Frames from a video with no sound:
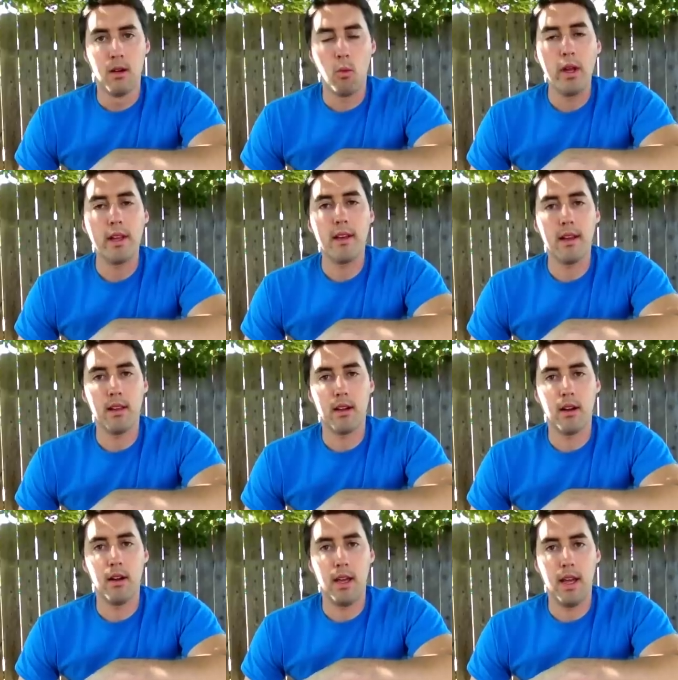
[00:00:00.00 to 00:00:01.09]
weed
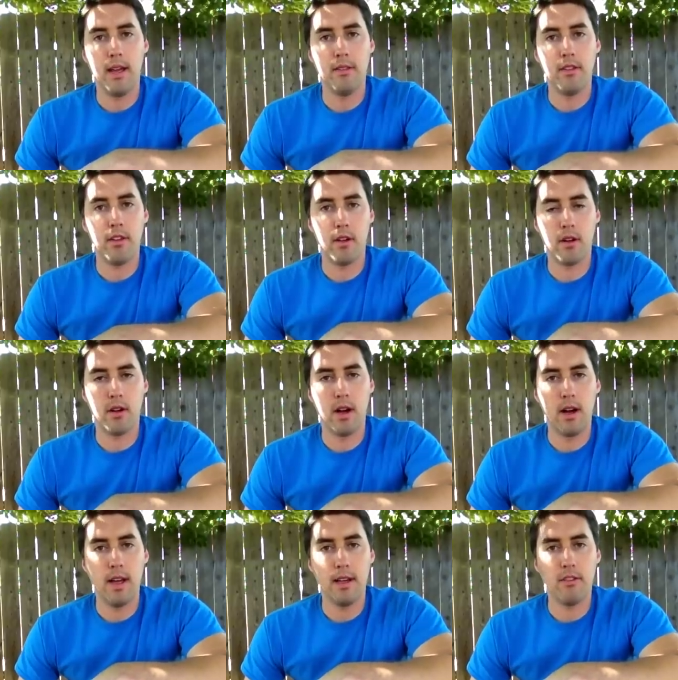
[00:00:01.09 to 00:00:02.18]
killer into your
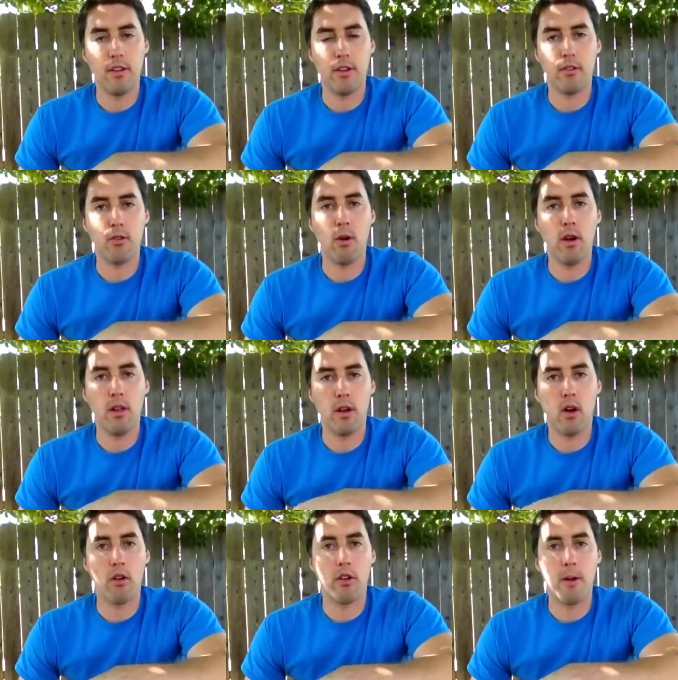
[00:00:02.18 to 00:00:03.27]
uh, into your soil and
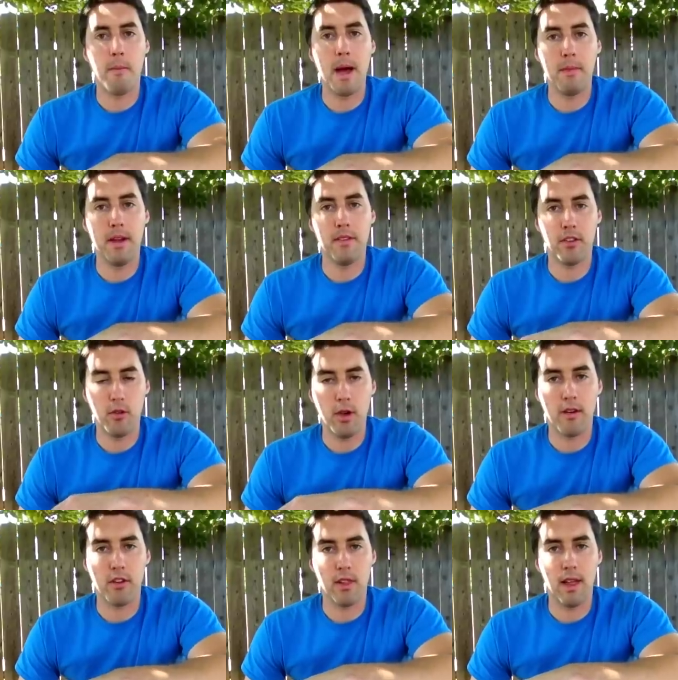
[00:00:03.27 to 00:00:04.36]
all your amendments and you
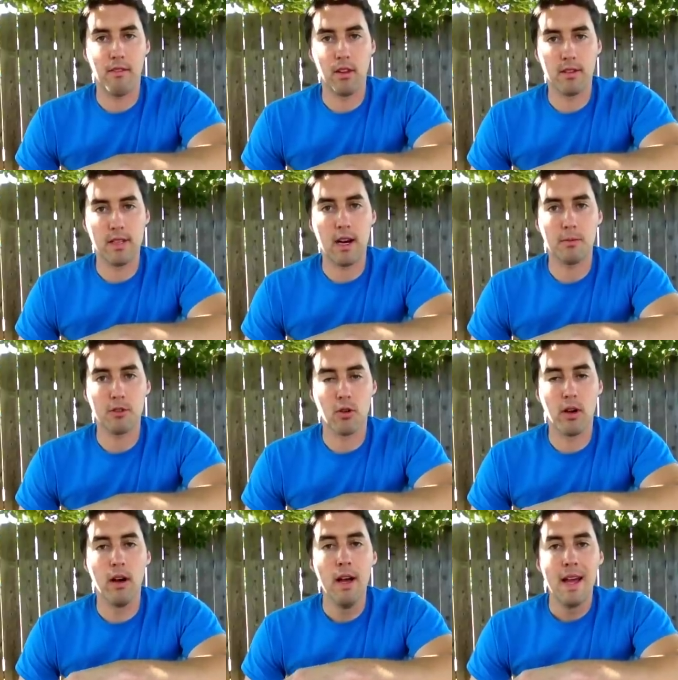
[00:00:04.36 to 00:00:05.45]
have your level of
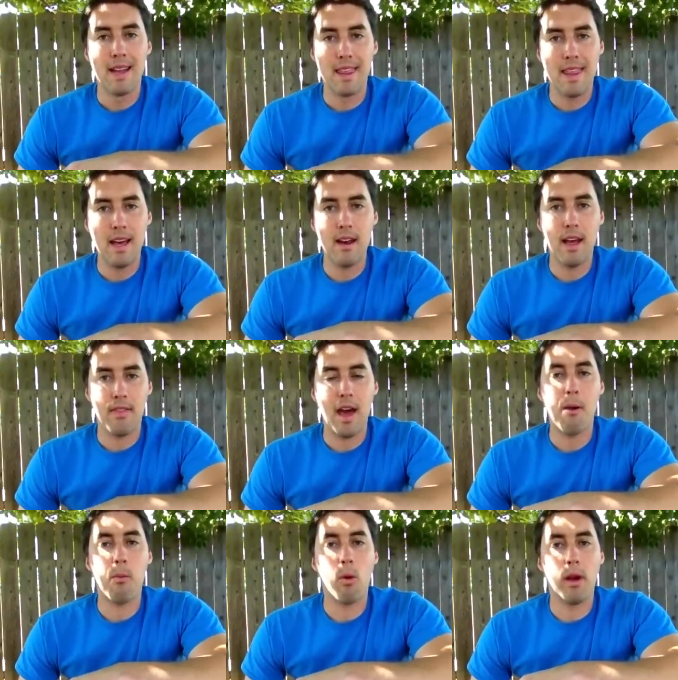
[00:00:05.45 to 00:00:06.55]
topsoil then at
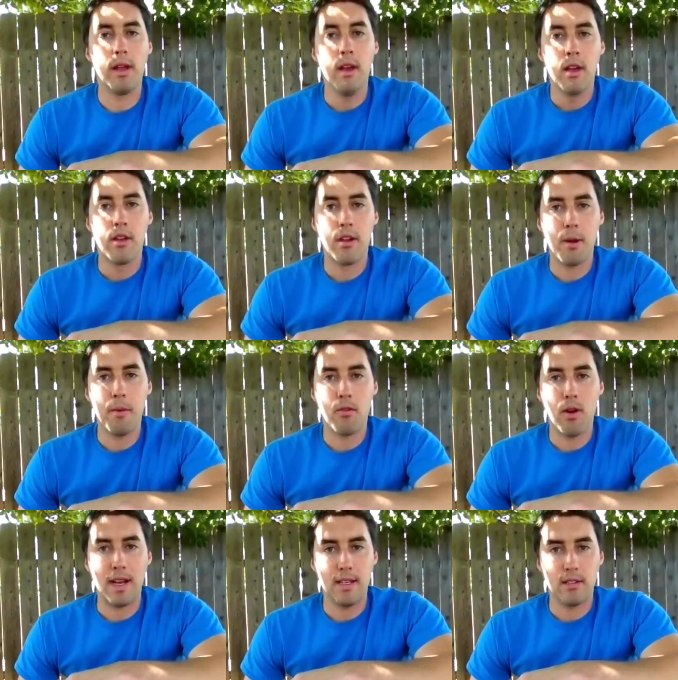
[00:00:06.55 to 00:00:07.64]
that point you're going to be
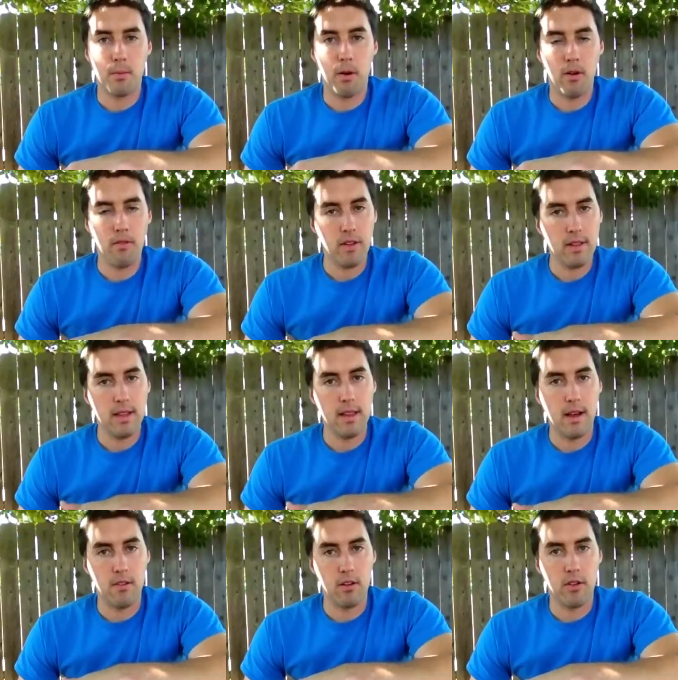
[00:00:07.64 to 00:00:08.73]
ready to perfectly
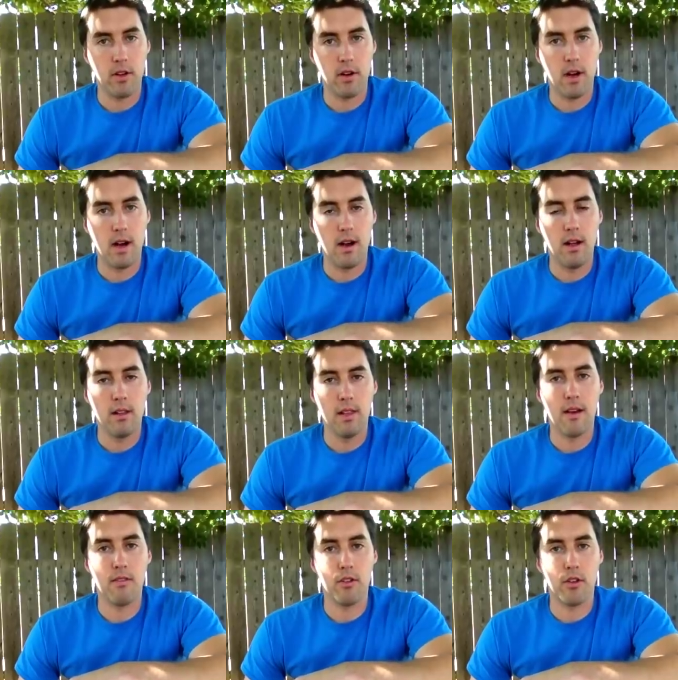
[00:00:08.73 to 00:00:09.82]
level your uh,
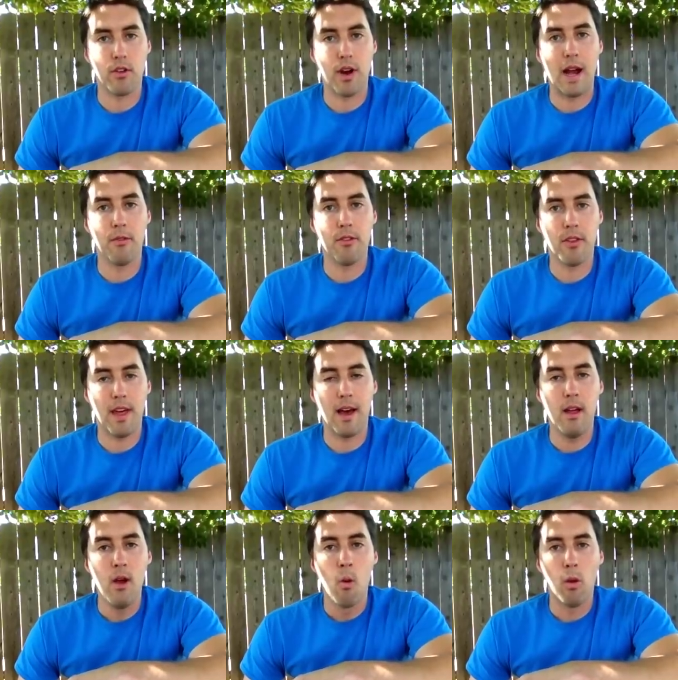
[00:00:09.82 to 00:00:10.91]
level your ground so that
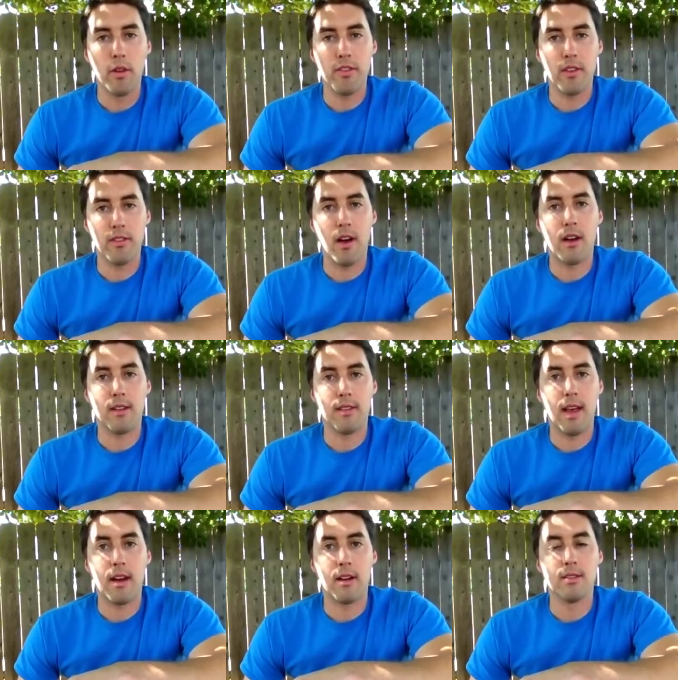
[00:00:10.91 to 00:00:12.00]
once the sod is
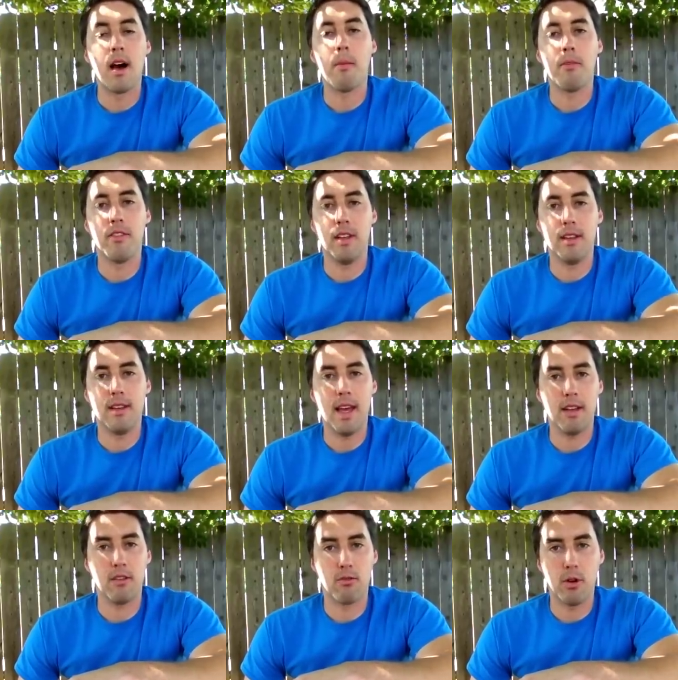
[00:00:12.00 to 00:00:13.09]
laid on top of it and
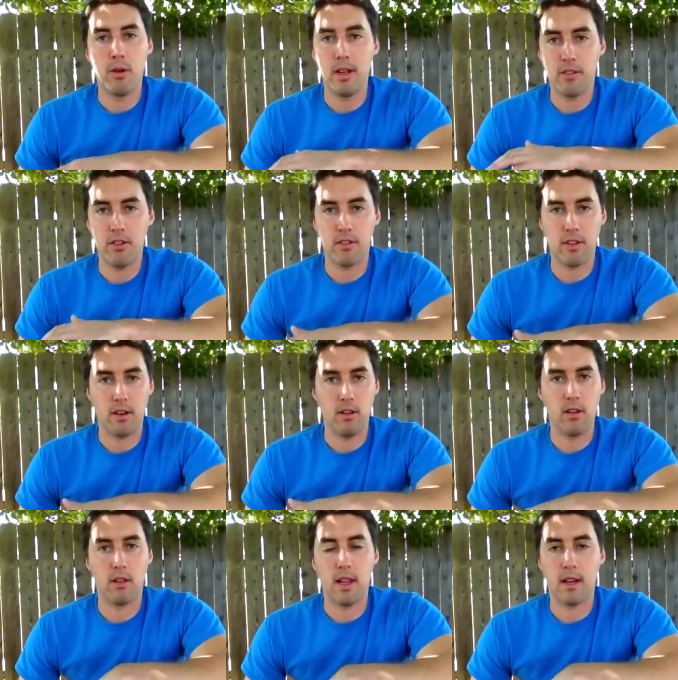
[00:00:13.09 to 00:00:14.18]
takes root it's just going to
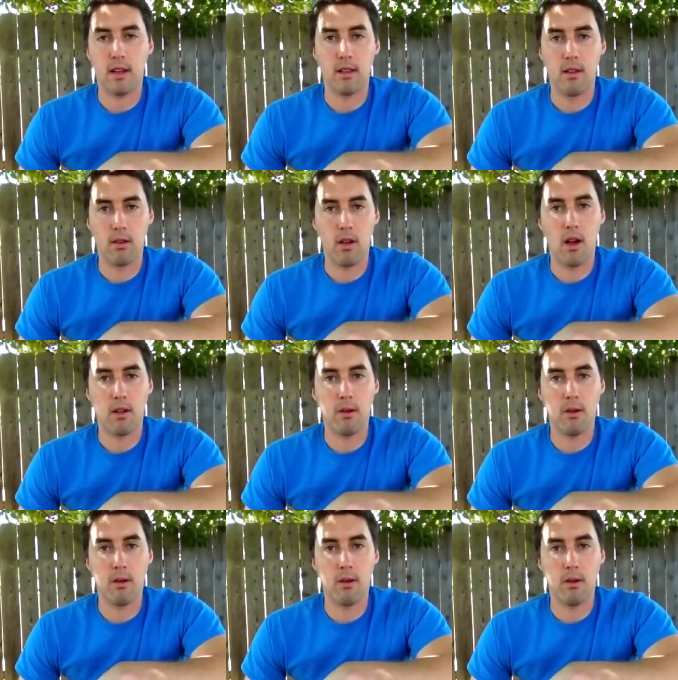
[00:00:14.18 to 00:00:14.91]
look like a